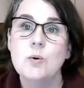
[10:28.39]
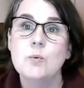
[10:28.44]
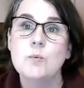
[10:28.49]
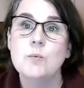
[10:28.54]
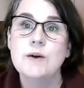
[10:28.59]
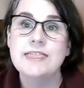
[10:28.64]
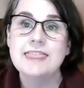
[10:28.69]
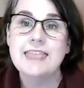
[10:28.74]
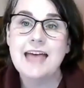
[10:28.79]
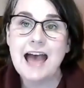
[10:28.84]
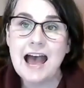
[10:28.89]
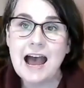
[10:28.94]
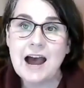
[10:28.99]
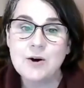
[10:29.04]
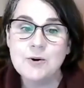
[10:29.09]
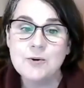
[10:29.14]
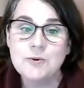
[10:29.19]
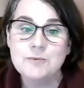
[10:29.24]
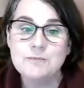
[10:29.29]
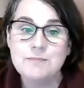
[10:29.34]

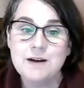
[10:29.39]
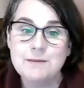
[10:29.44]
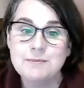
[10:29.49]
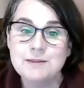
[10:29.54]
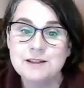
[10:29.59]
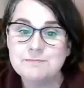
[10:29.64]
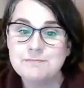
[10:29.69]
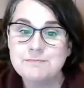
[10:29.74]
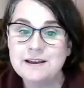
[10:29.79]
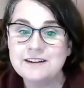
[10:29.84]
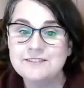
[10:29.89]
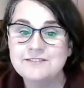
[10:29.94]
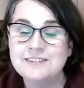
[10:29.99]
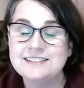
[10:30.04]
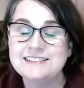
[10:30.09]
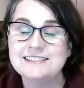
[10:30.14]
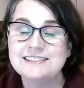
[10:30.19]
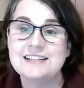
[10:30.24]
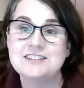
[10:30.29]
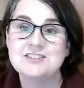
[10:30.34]
without public
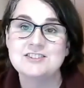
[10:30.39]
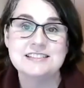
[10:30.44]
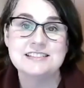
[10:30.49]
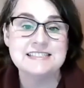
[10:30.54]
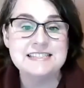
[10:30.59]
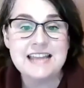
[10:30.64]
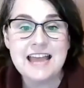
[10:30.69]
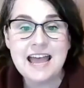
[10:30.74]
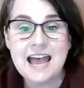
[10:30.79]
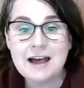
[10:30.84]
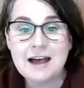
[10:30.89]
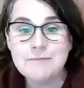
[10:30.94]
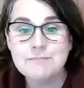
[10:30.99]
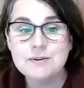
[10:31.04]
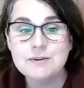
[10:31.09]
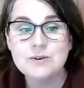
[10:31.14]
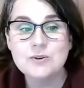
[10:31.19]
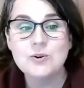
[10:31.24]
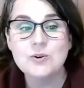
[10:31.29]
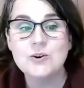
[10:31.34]
benefits such as SNAP
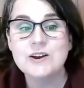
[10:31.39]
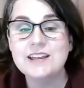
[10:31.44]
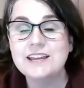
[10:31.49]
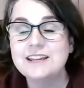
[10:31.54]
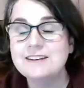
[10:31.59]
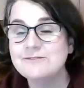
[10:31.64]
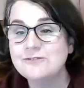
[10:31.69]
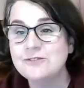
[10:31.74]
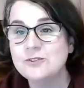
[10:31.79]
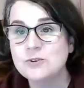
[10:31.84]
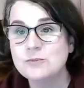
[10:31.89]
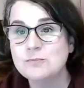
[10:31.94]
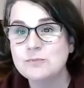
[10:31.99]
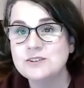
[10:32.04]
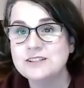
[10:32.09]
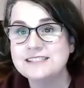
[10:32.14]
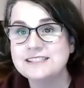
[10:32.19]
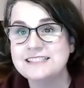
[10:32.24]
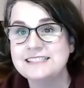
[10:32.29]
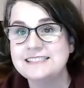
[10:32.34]
or
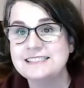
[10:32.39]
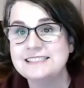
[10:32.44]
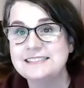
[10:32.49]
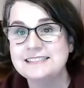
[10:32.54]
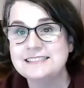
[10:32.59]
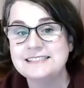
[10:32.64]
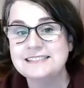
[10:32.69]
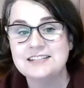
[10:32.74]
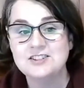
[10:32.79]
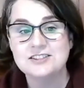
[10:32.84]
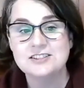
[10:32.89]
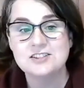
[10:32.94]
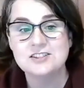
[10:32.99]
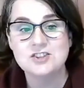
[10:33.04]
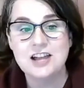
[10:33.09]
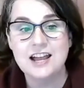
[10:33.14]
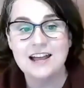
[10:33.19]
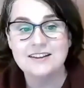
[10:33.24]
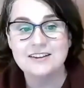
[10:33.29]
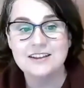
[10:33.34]
informal assistance such as
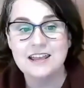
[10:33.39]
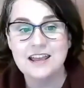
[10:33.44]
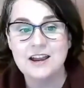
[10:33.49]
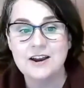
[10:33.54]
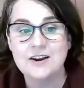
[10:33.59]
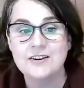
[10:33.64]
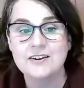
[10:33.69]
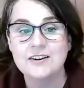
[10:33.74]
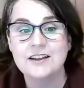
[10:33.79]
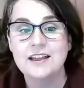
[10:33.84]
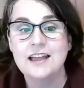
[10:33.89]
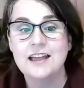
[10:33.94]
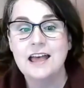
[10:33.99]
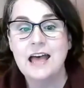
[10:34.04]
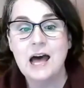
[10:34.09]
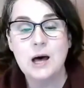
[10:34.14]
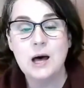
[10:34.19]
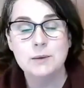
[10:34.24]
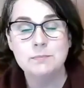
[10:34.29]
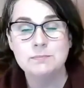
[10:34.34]
childcare,
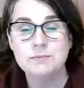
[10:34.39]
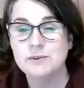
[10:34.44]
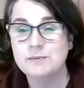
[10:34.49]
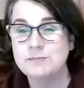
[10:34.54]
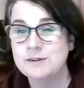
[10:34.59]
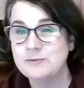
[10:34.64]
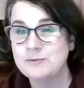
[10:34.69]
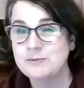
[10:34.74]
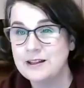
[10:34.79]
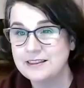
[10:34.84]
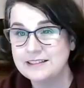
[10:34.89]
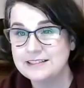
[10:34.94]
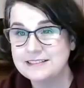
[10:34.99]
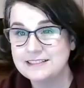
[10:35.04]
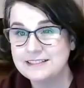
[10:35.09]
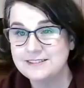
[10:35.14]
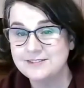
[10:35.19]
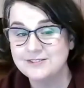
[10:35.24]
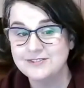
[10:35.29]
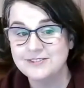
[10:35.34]
help from a
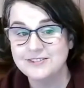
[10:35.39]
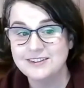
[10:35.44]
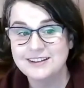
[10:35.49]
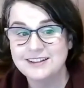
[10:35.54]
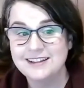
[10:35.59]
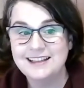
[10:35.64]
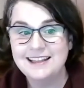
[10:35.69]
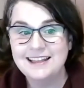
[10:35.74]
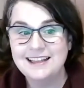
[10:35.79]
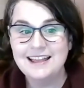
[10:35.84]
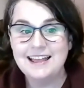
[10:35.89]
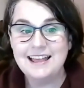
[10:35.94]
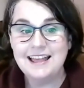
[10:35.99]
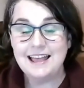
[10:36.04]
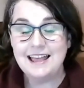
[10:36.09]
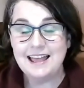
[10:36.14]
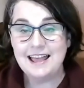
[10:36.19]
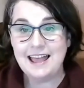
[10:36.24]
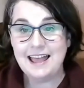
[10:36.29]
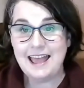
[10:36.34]
relative.
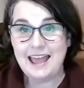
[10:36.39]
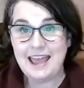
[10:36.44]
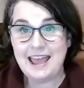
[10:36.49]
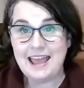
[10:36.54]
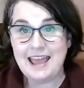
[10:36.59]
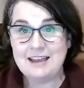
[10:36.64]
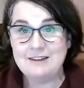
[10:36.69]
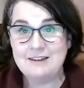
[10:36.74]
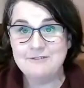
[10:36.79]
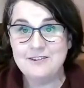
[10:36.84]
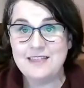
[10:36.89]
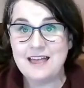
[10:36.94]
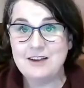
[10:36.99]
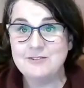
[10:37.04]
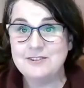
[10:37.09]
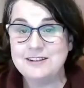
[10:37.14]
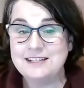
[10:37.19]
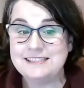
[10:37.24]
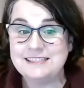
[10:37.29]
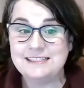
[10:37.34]
And for that
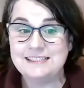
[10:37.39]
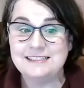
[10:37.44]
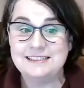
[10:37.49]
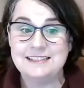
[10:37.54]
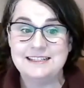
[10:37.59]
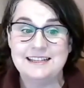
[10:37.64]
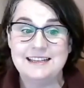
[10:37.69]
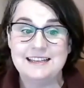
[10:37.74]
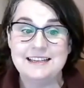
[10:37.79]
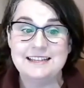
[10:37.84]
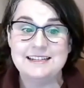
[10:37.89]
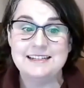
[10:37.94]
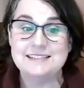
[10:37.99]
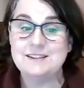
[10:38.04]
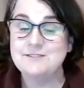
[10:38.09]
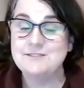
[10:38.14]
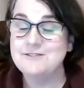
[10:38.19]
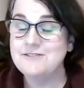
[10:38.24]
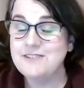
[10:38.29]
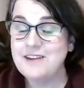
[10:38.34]
reason, it is
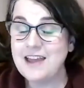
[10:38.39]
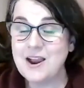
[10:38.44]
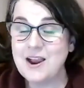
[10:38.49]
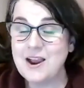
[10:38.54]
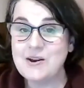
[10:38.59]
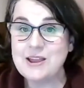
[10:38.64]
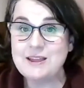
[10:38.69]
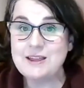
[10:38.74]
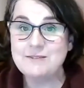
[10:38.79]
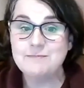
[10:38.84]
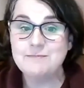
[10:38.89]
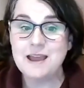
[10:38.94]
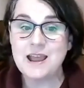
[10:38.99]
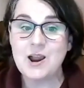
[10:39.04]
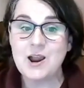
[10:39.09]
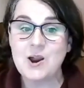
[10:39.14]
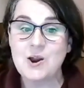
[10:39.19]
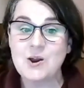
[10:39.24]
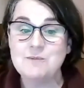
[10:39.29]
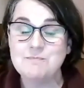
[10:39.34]
a very
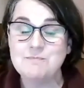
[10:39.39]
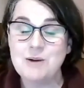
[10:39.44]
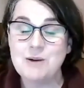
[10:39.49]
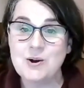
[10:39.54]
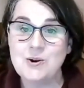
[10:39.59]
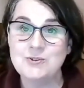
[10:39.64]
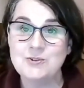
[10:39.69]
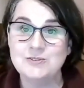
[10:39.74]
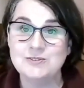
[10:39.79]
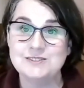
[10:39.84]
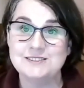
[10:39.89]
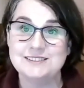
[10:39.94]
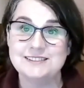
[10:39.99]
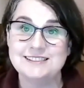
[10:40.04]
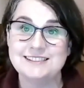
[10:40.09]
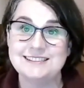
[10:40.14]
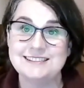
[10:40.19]
bare bones